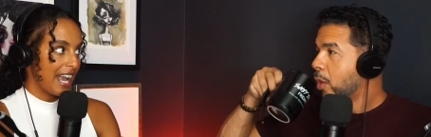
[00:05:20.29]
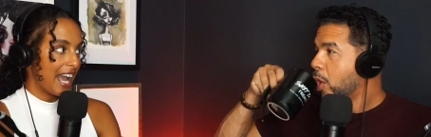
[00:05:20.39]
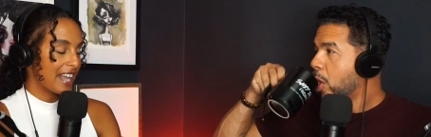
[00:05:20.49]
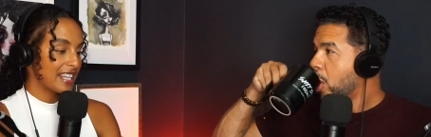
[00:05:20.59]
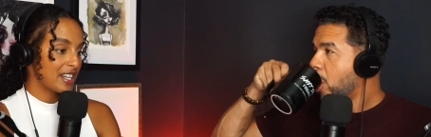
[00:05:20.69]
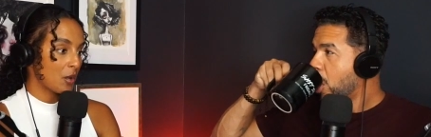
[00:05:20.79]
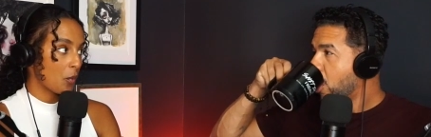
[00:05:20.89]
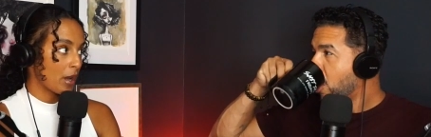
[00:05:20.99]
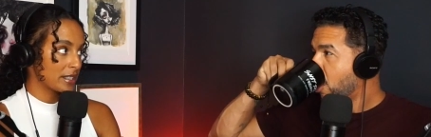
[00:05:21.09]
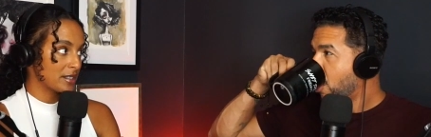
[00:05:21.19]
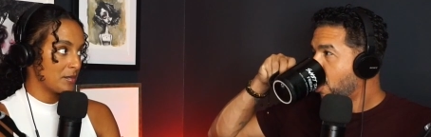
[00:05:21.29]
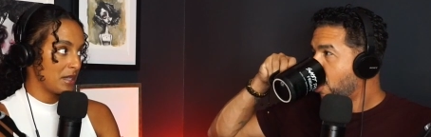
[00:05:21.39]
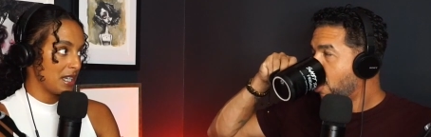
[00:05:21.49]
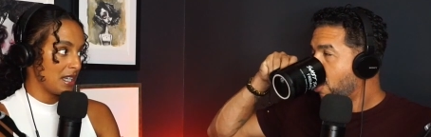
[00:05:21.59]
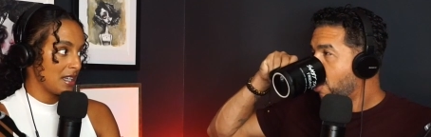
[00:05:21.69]
Speaker 1: and they don't want to
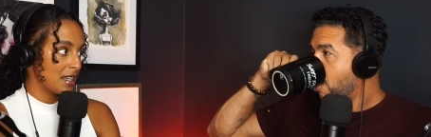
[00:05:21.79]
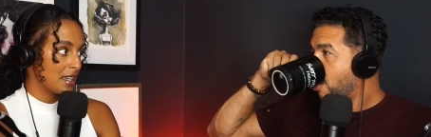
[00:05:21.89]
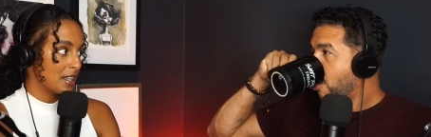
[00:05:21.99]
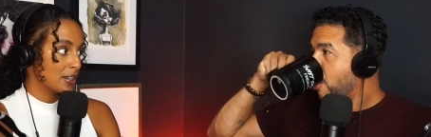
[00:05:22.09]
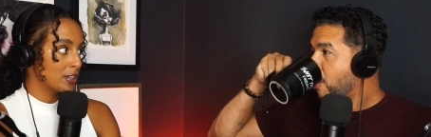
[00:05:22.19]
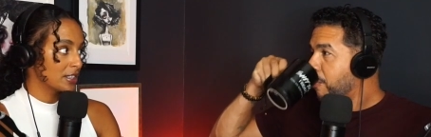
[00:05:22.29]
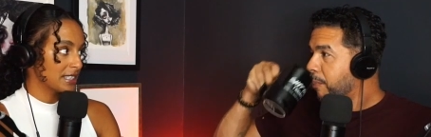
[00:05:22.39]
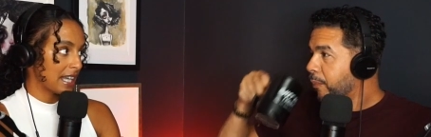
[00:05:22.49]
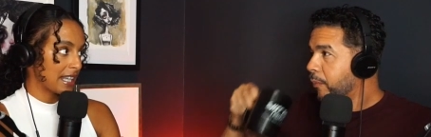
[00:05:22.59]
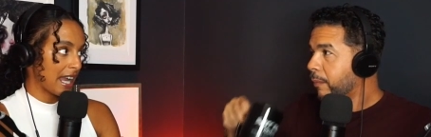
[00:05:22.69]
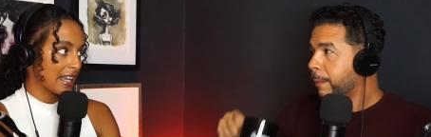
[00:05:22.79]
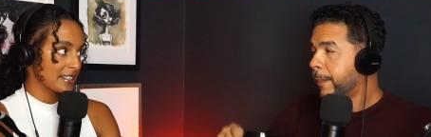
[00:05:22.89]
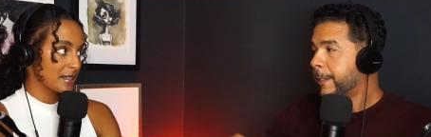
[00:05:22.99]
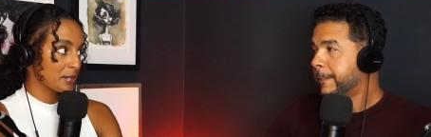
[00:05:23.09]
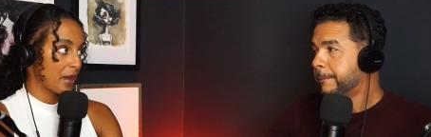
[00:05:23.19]
be looked at as
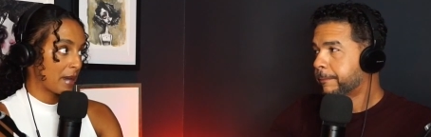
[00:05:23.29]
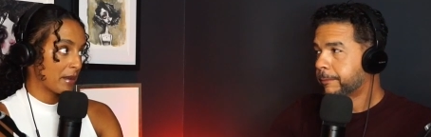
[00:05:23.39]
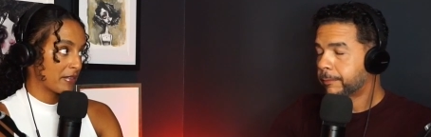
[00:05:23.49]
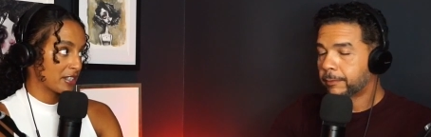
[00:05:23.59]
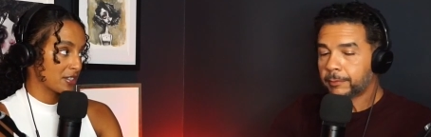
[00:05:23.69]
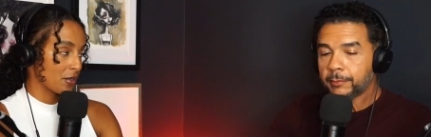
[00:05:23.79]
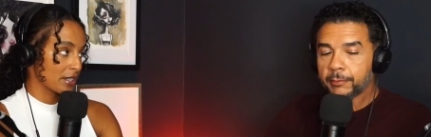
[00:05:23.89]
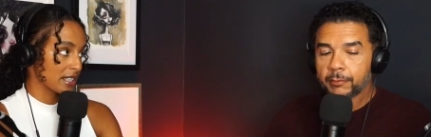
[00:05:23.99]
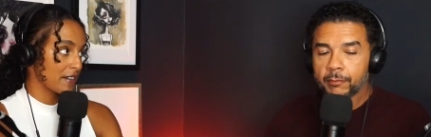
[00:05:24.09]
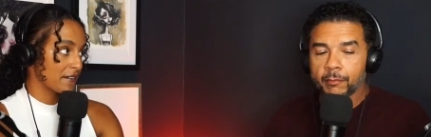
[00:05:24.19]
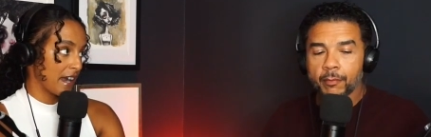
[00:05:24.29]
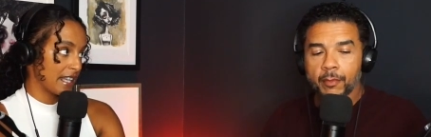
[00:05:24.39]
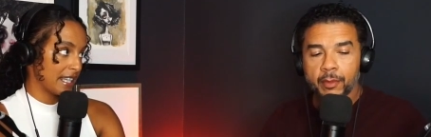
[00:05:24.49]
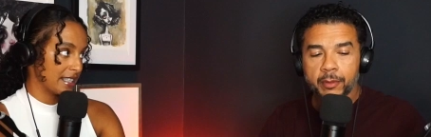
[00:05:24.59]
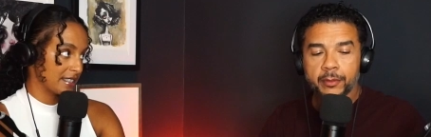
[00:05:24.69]
the primary source of
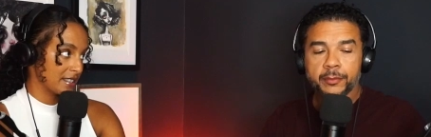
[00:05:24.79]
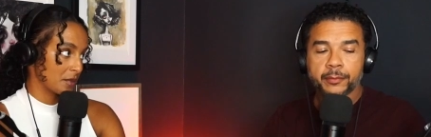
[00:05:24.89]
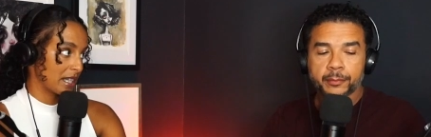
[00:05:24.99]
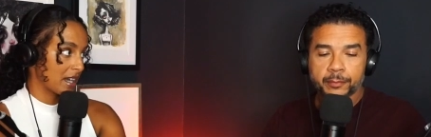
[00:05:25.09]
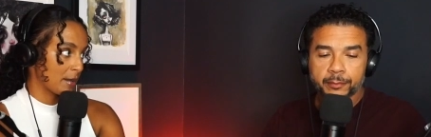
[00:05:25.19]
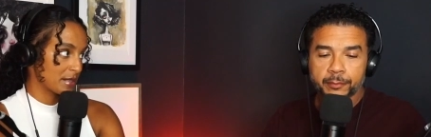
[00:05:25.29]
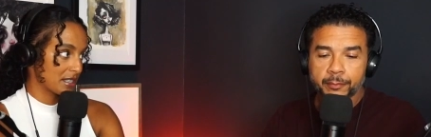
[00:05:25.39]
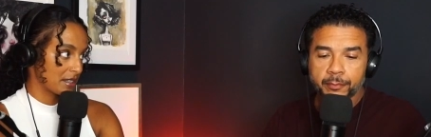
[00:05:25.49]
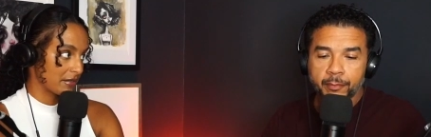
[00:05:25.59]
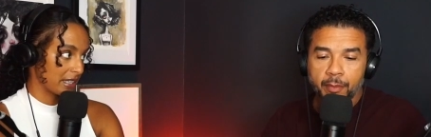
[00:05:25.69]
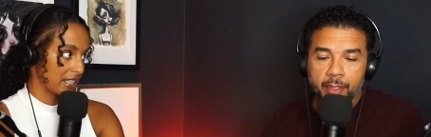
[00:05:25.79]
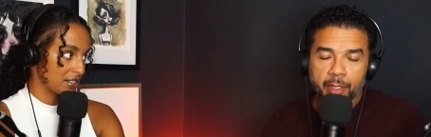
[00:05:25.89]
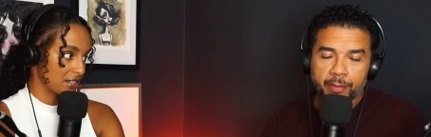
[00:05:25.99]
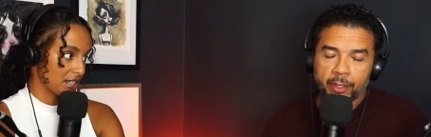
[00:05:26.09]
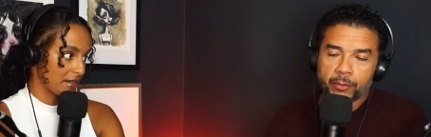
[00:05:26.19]
finances when it comes to the relationship. Yeah,
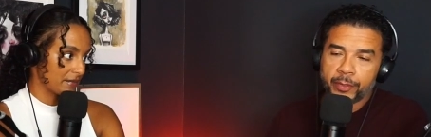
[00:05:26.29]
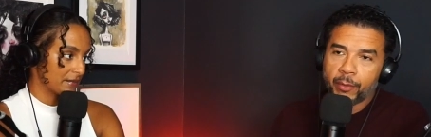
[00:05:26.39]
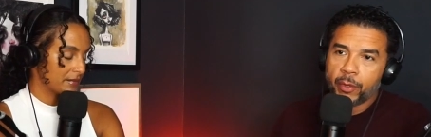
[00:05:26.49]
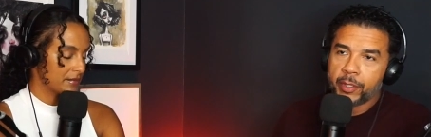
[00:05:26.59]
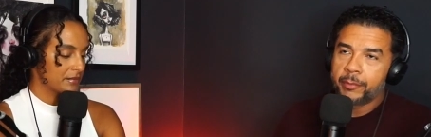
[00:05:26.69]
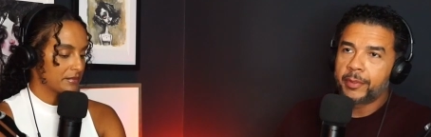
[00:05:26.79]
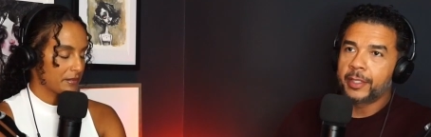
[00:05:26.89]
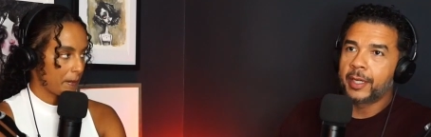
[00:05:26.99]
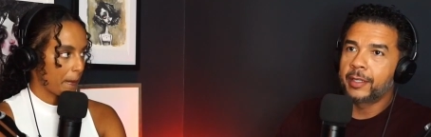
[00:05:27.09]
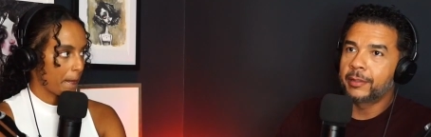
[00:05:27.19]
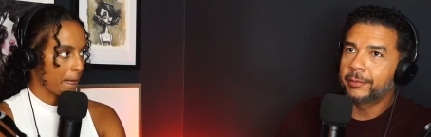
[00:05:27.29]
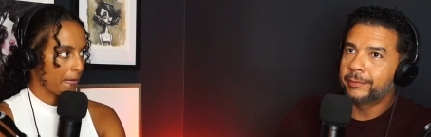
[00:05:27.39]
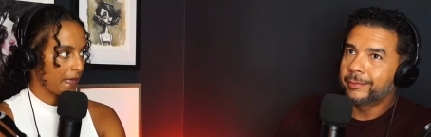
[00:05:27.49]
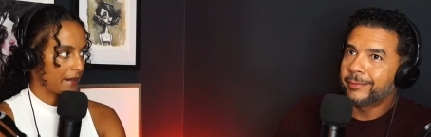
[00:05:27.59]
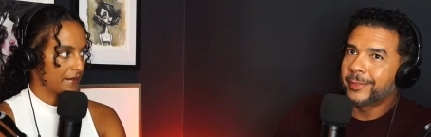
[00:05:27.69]
they don't.
Speaker 2: They want to like kind of
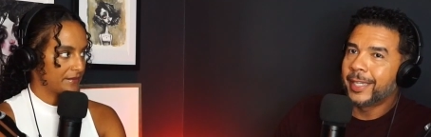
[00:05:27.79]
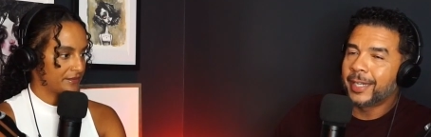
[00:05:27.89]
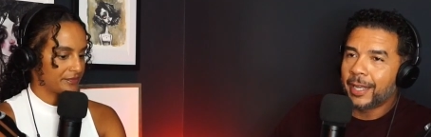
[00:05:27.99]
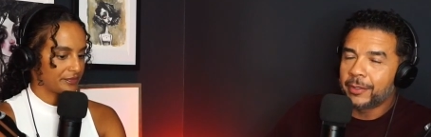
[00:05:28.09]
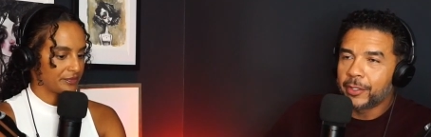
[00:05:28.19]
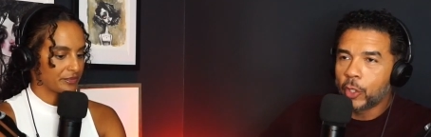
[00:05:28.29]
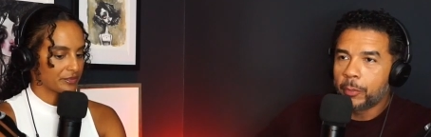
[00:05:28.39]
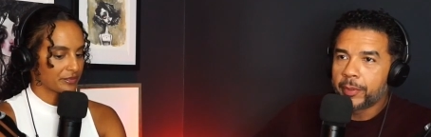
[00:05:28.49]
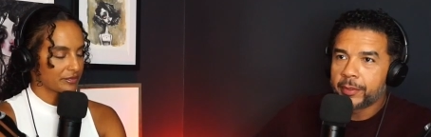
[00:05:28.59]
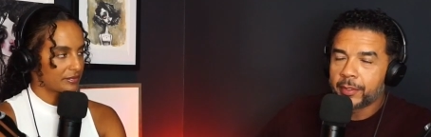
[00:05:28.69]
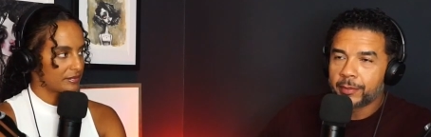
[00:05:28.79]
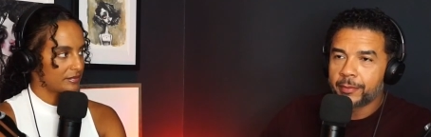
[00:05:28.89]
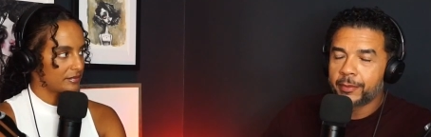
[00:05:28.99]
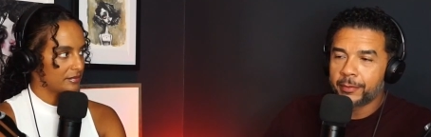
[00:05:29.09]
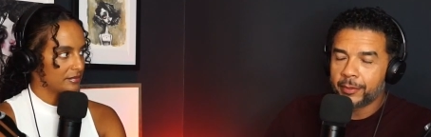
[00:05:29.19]
get it out in the open to,
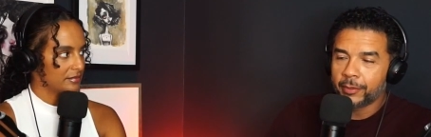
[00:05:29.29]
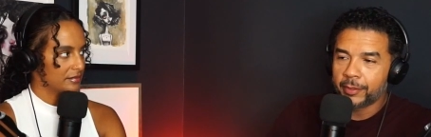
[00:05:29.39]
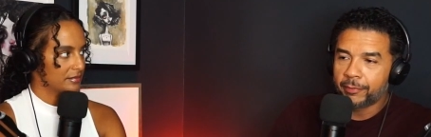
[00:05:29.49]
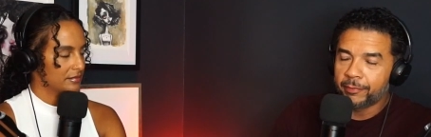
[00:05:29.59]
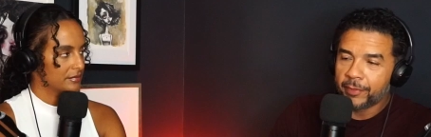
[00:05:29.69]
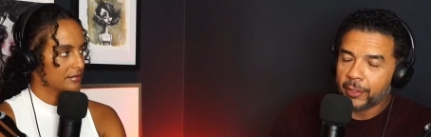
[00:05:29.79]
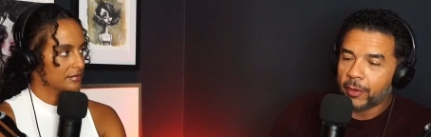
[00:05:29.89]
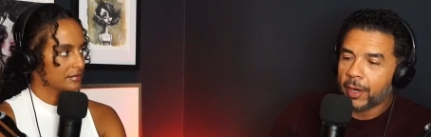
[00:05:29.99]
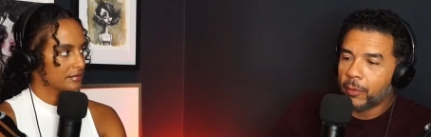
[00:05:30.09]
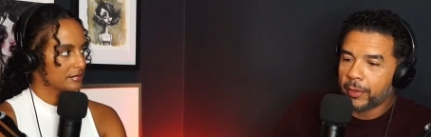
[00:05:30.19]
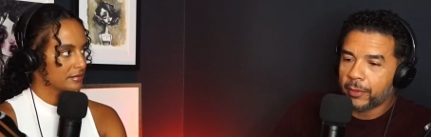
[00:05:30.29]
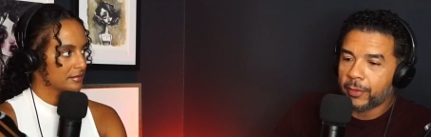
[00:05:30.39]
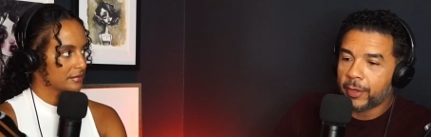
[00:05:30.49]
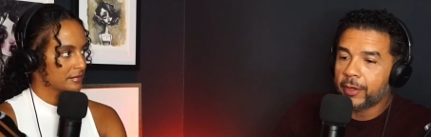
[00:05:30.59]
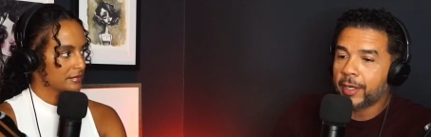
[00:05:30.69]
to you know and figure out whether
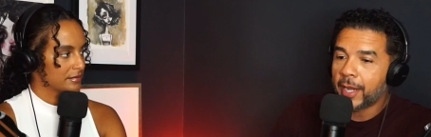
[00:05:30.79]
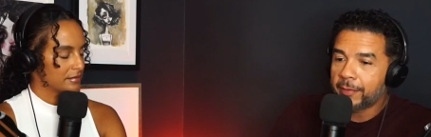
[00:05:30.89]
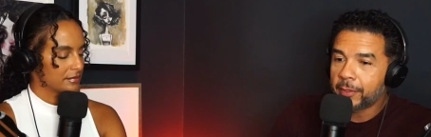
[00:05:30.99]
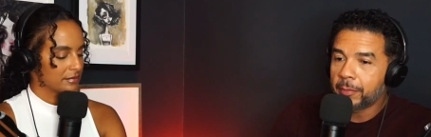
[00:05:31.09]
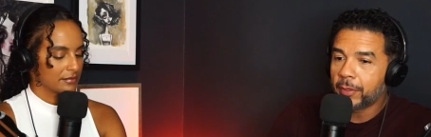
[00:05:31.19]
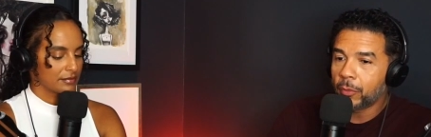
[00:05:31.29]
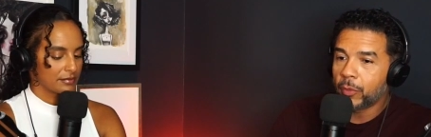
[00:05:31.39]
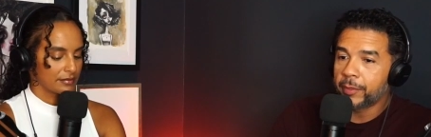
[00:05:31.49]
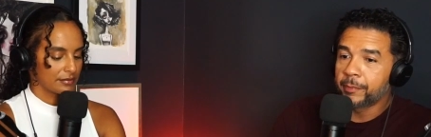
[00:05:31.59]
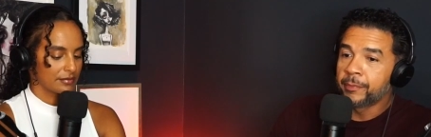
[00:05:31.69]
they're going to have to be the one